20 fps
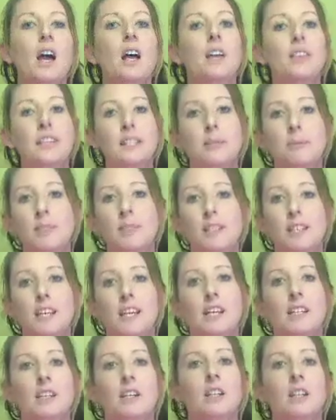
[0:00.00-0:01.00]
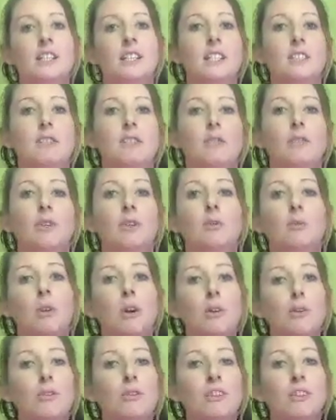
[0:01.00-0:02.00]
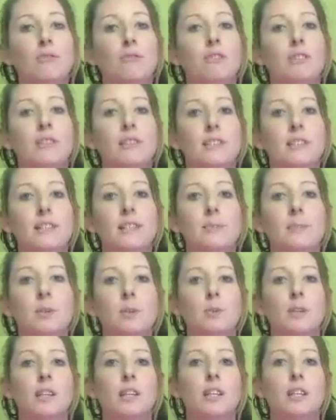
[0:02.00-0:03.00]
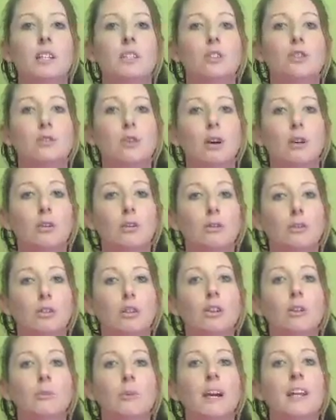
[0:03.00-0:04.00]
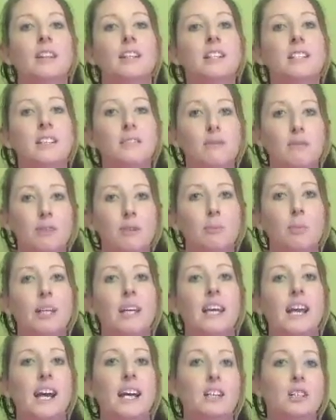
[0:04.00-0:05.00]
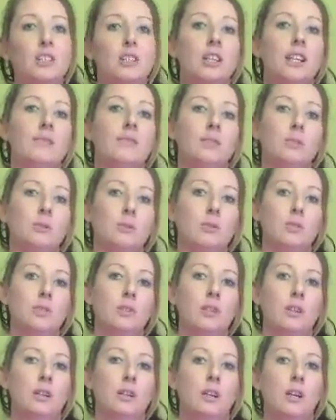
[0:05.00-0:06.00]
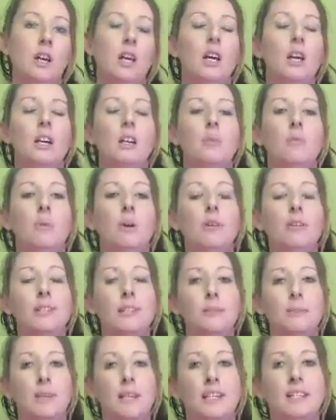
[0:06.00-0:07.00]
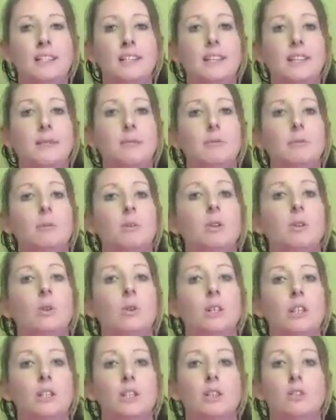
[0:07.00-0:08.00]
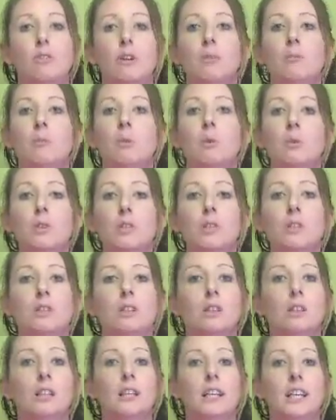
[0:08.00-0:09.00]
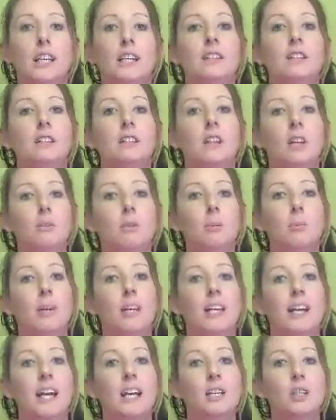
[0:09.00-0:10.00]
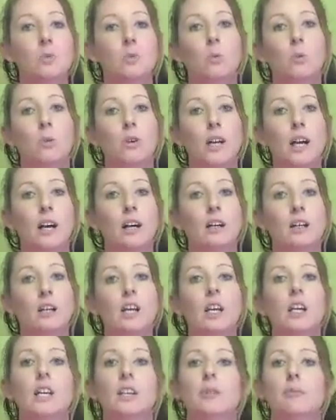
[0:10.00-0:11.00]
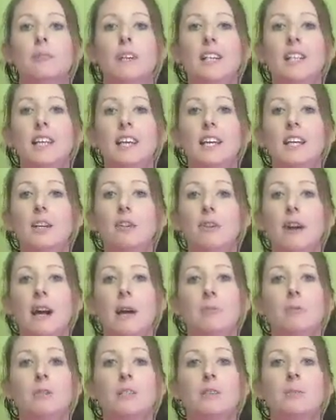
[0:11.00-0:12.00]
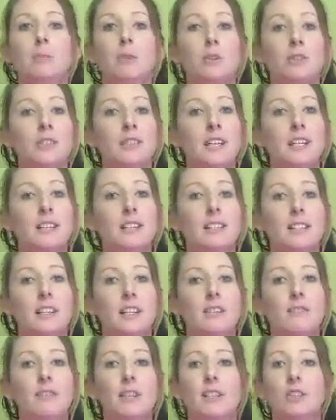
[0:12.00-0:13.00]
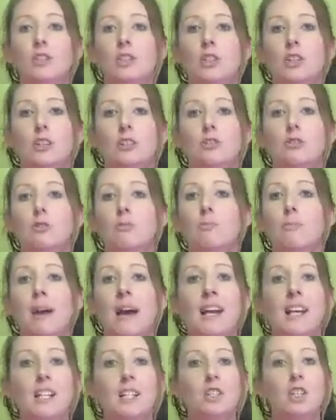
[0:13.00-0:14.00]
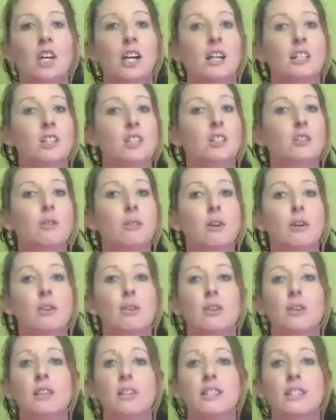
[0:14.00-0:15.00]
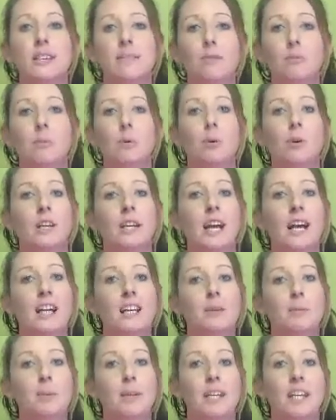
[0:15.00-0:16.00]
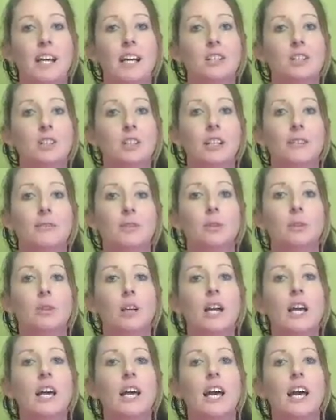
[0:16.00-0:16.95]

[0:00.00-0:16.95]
This was to get an idea of the growth differences between the control group and the different pH levels. Both species were recorded to grow more slowly in the lower pH water. The Red King crab was the most sensitive and showed a dramatic change in growth in the 7.8 pH level.